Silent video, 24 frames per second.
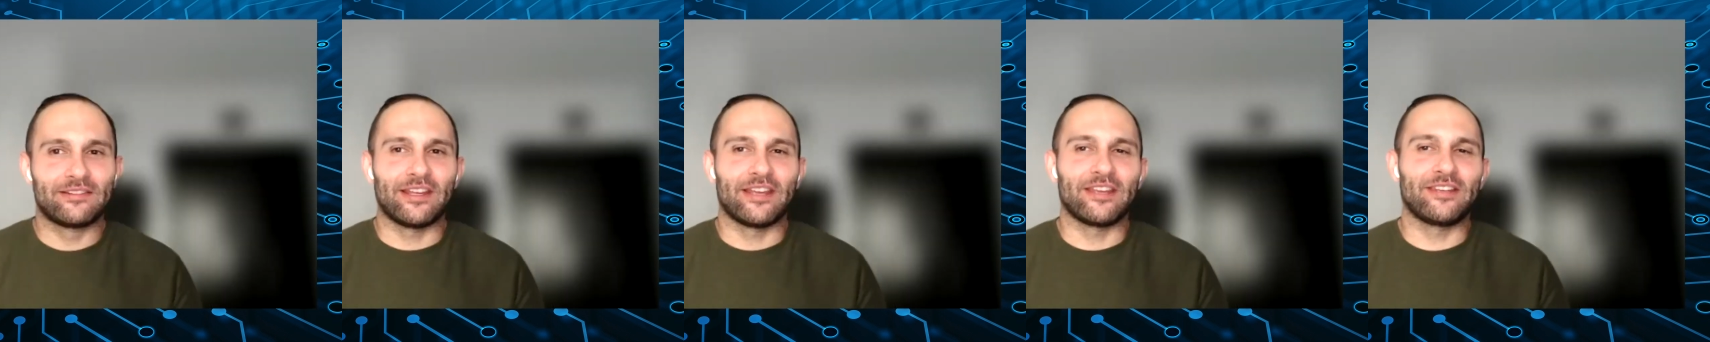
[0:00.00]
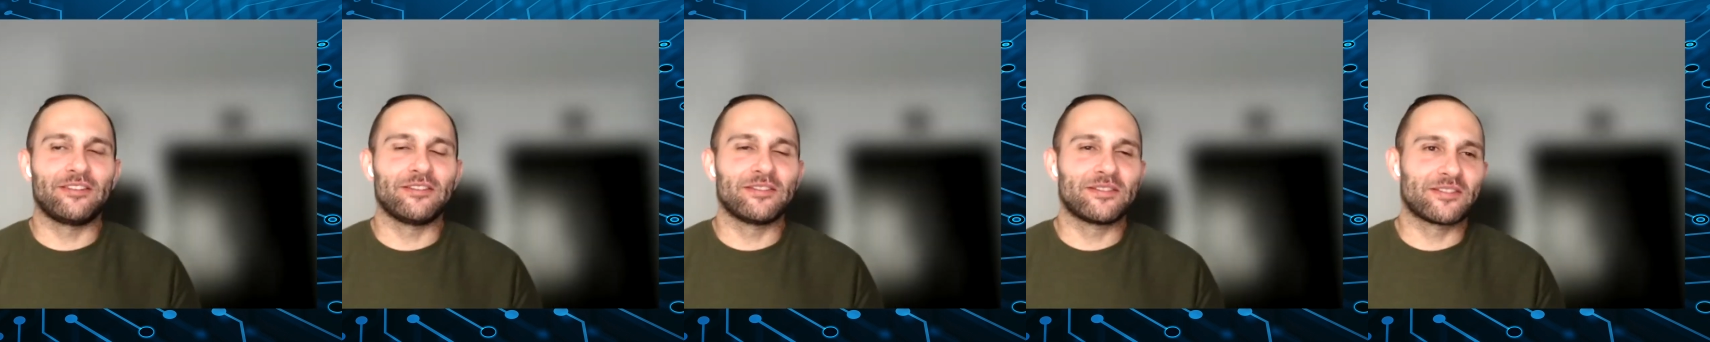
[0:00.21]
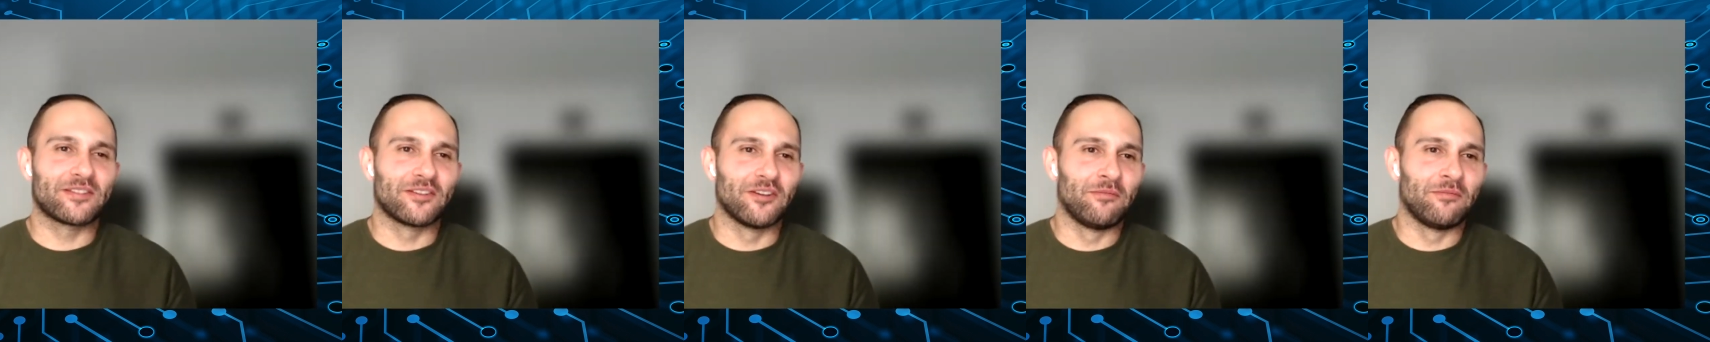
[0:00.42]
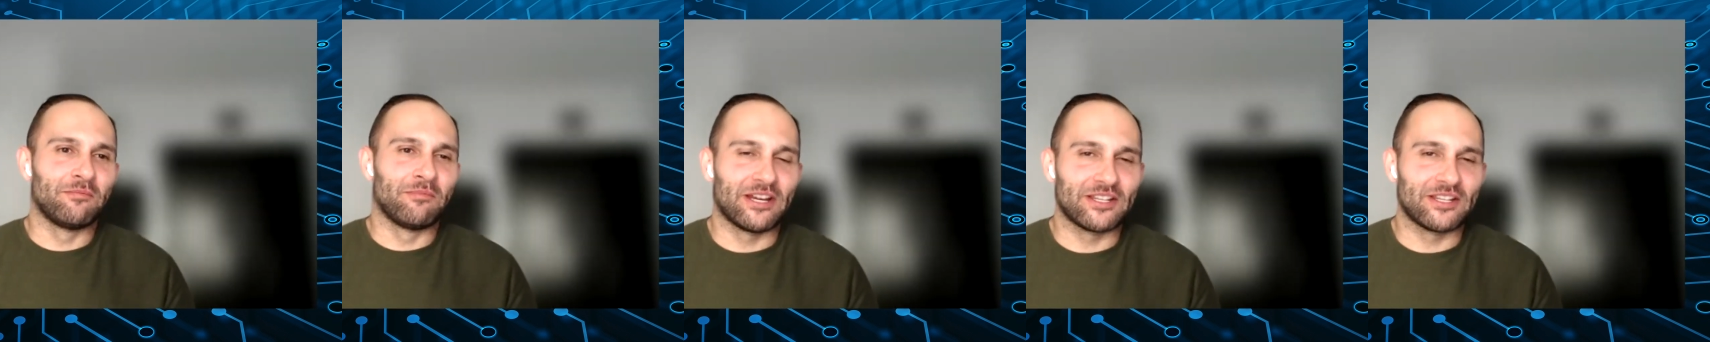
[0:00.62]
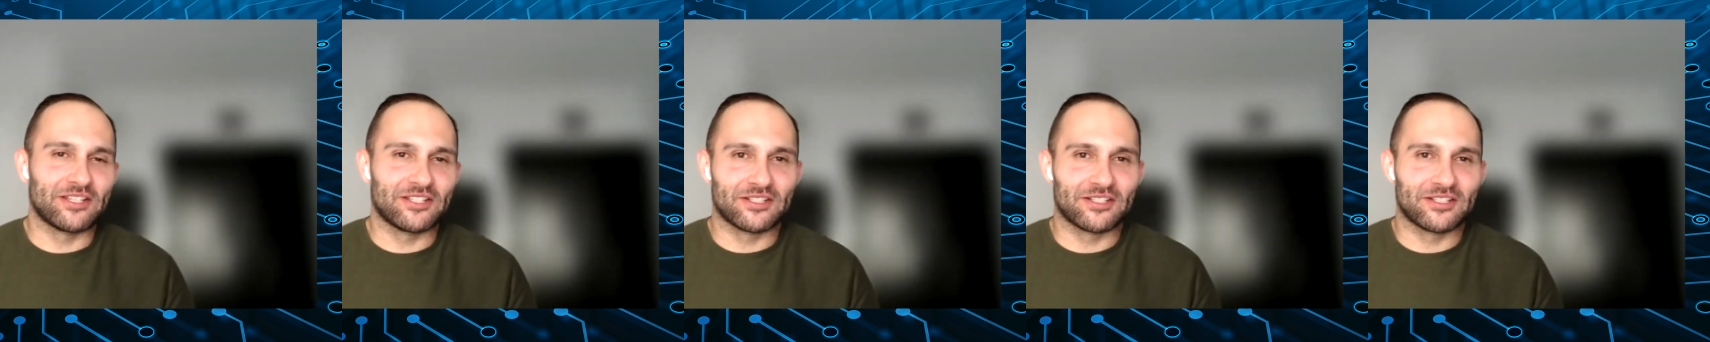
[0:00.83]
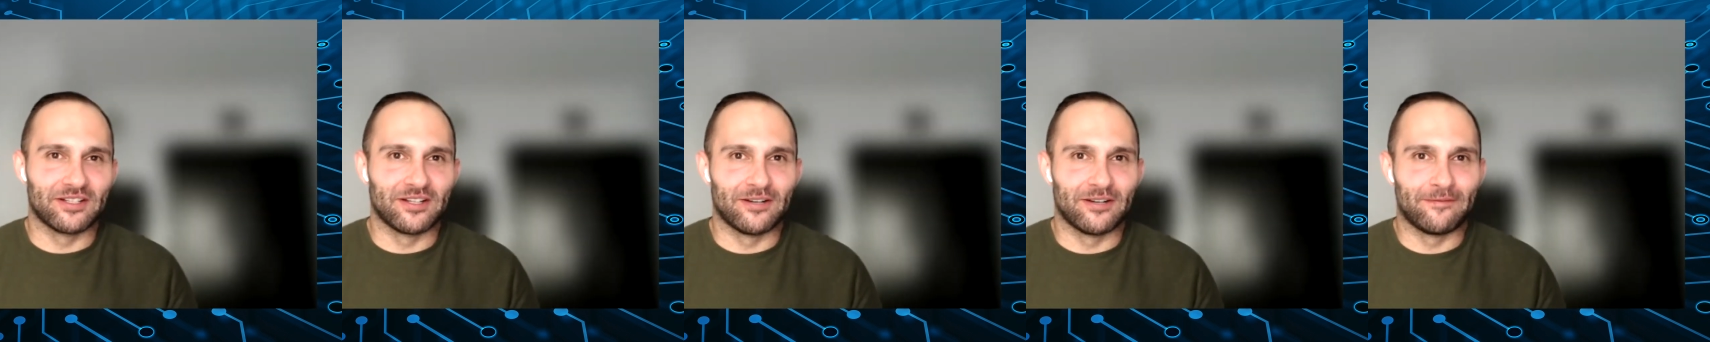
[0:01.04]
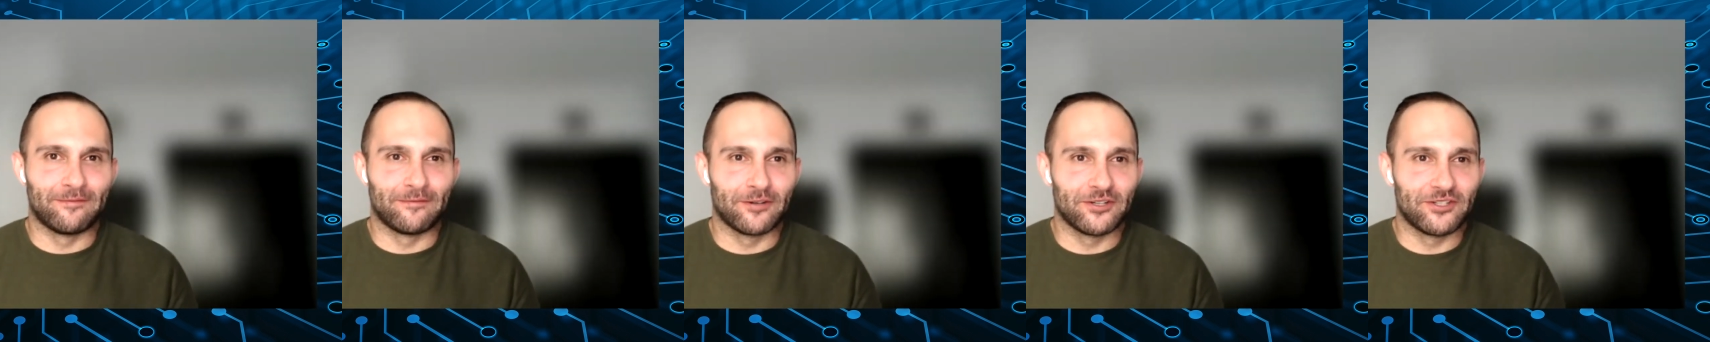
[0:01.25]
thank you so much
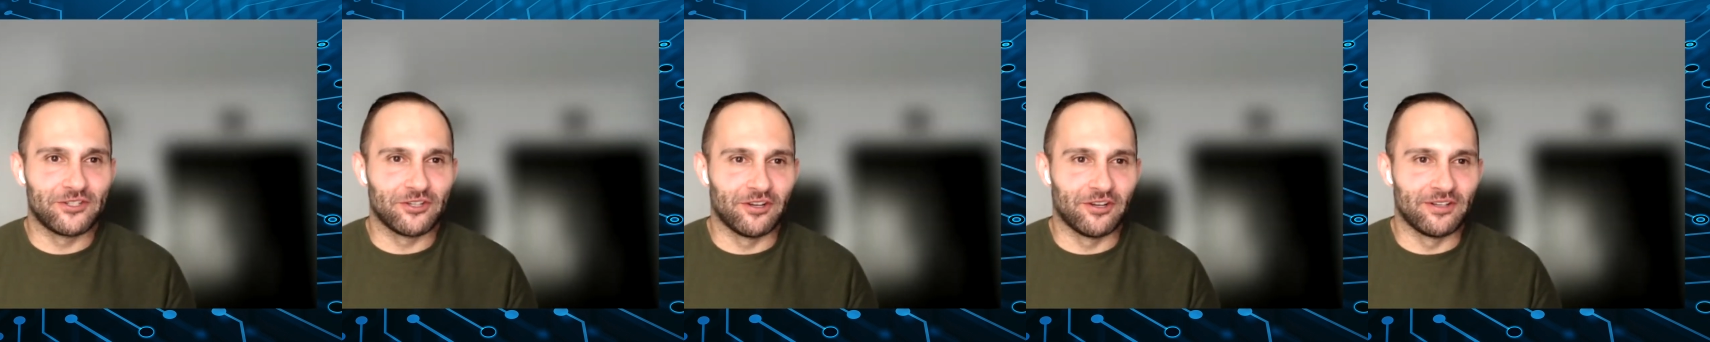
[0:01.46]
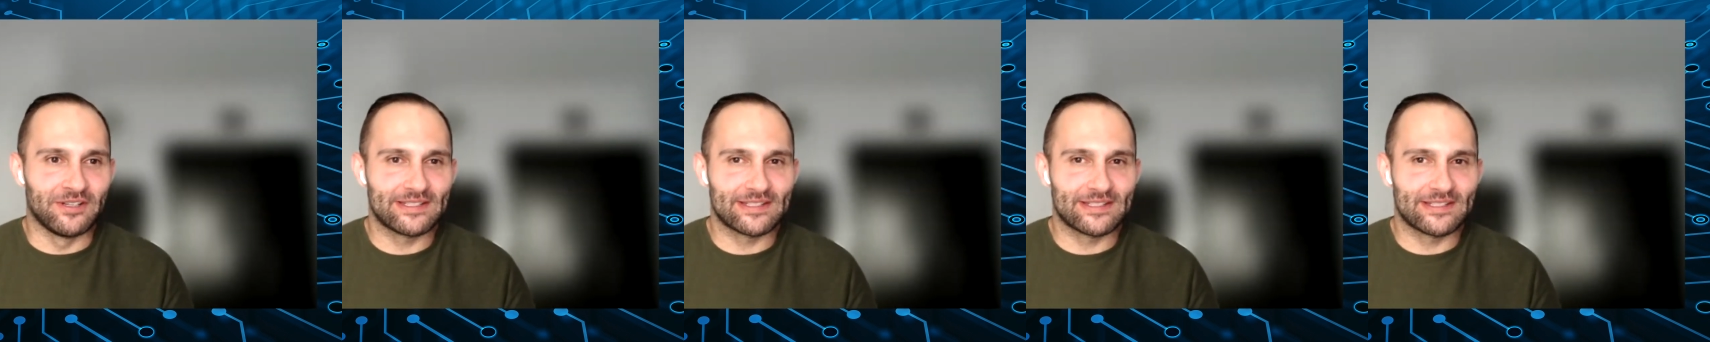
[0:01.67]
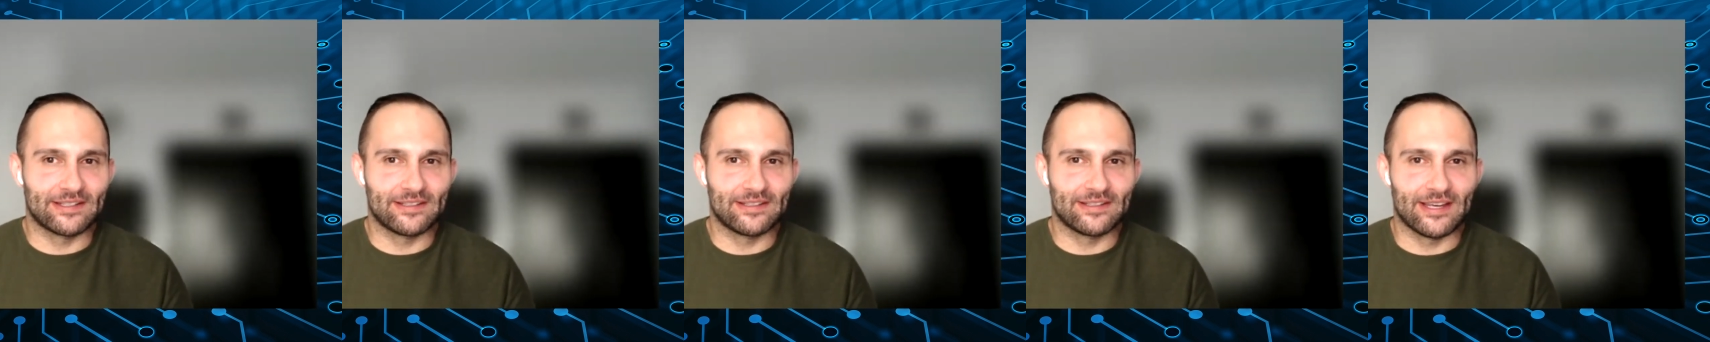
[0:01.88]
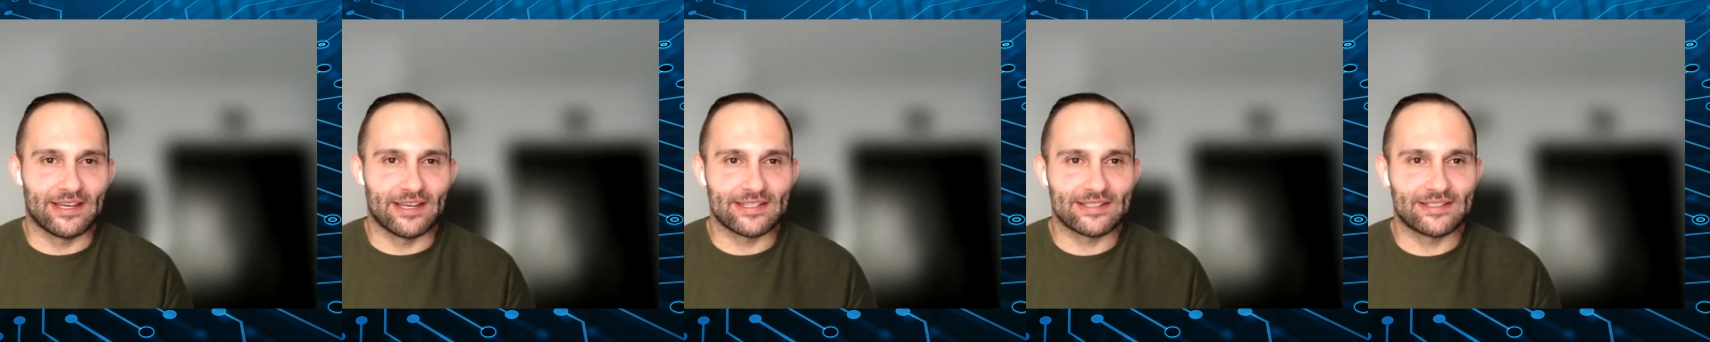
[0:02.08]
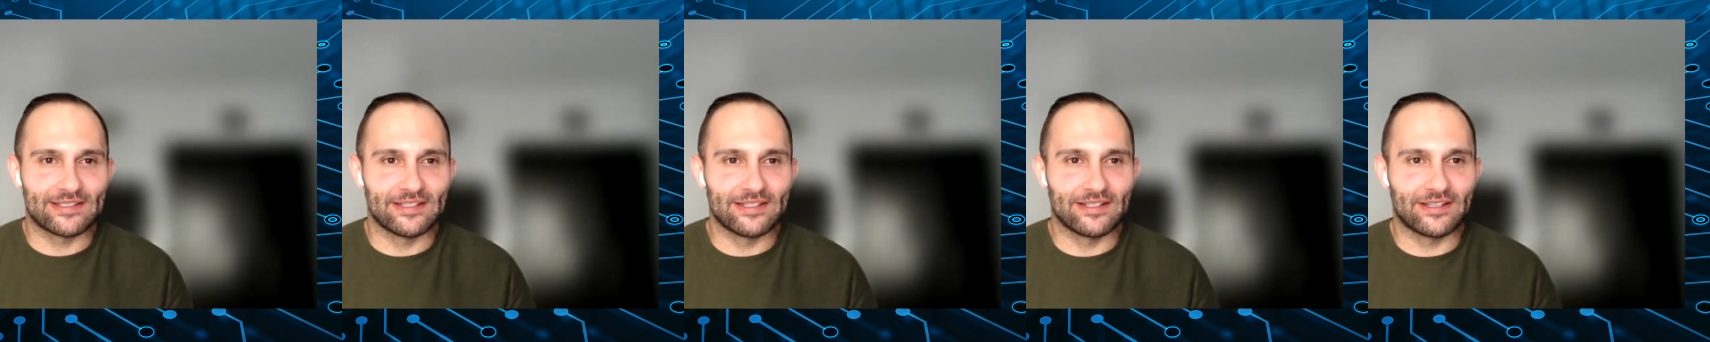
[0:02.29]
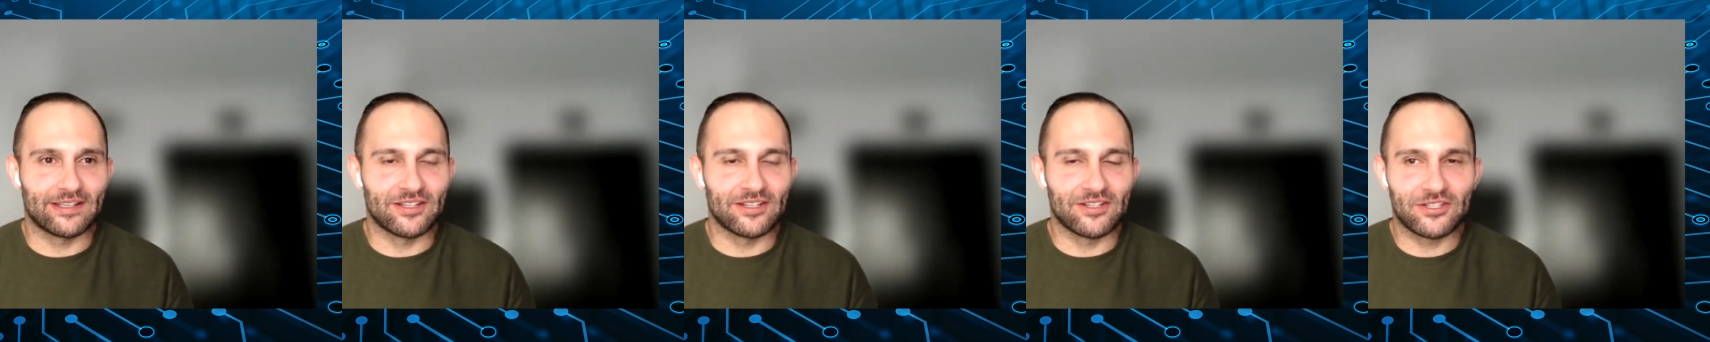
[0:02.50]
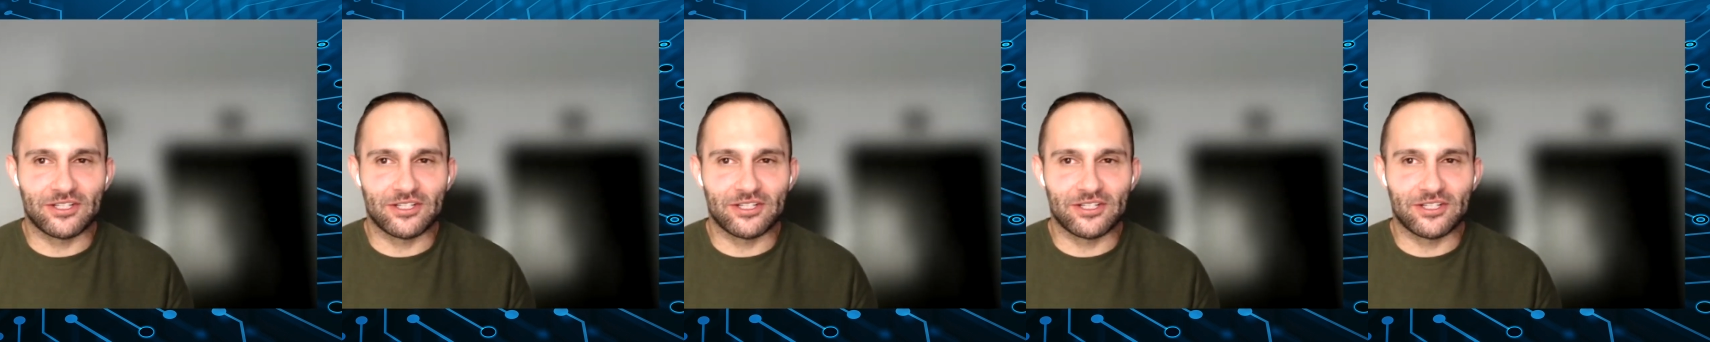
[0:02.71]
for joining Sectastic and